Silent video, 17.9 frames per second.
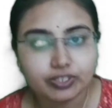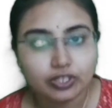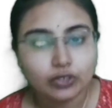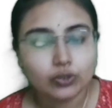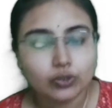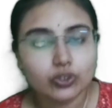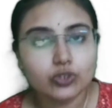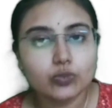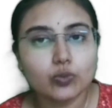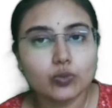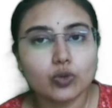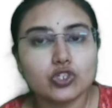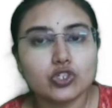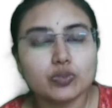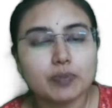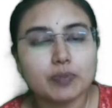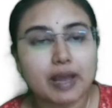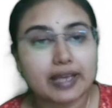you
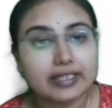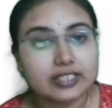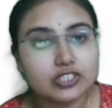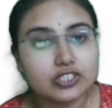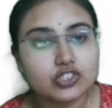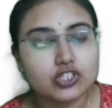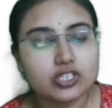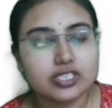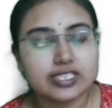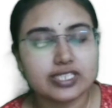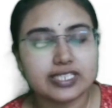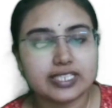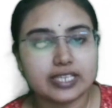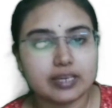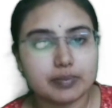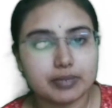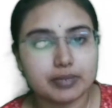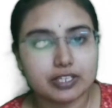want to manage a
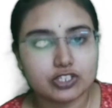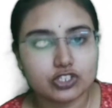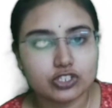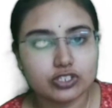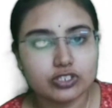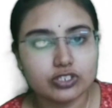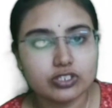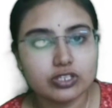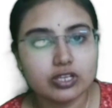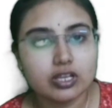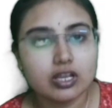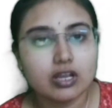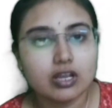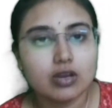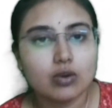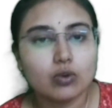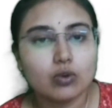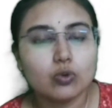decay patient
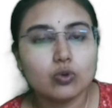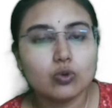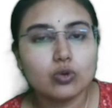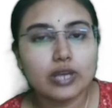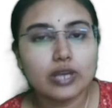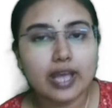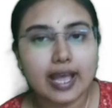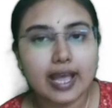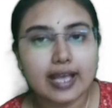who